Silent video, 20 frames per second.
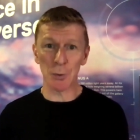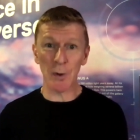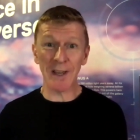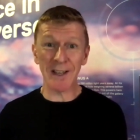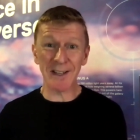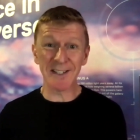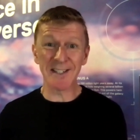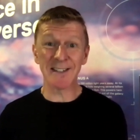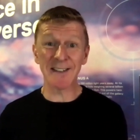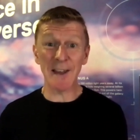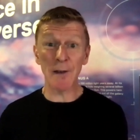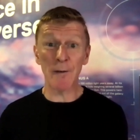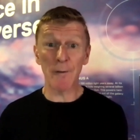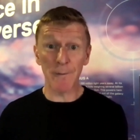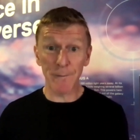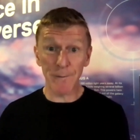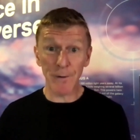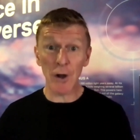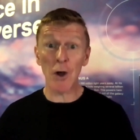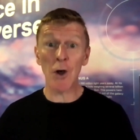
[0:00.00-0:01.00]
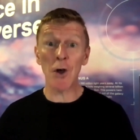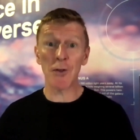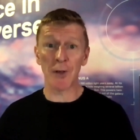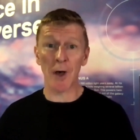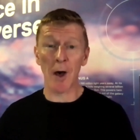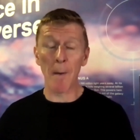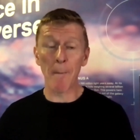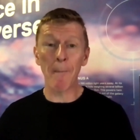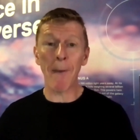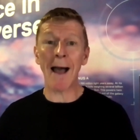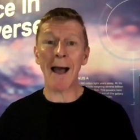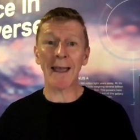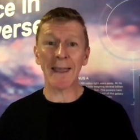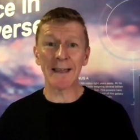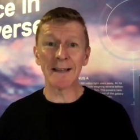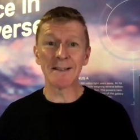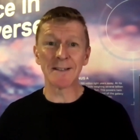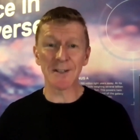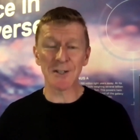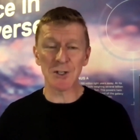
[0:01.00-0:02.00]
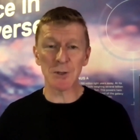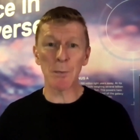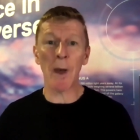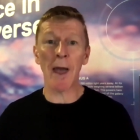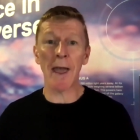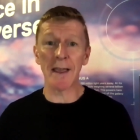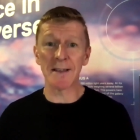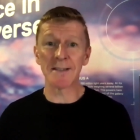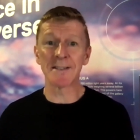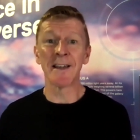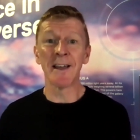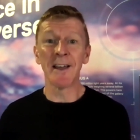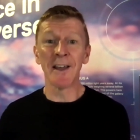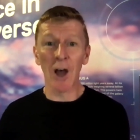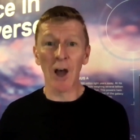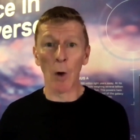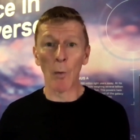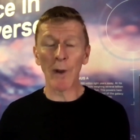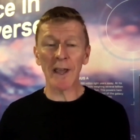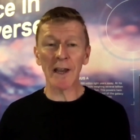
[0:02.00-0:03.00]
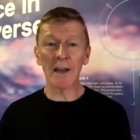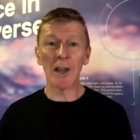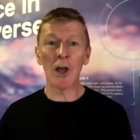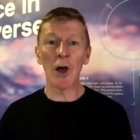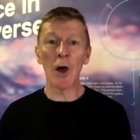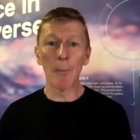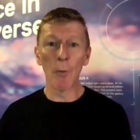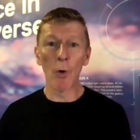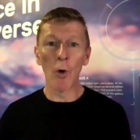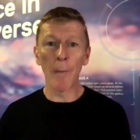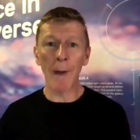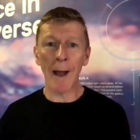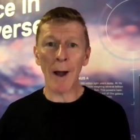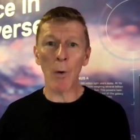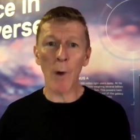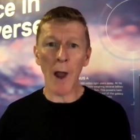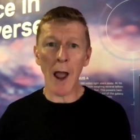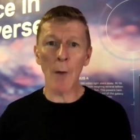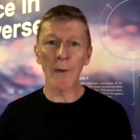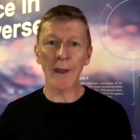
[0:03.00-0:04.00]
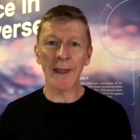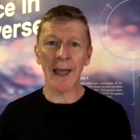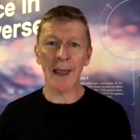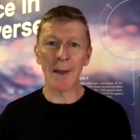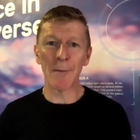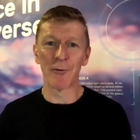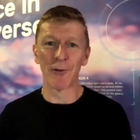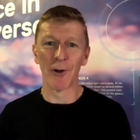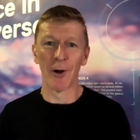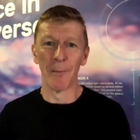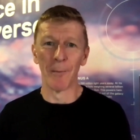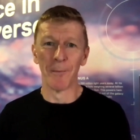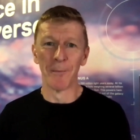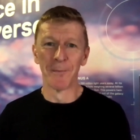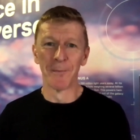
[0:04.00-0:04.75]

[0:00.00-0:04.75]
We can see further back into space and we can learn more about where we came from.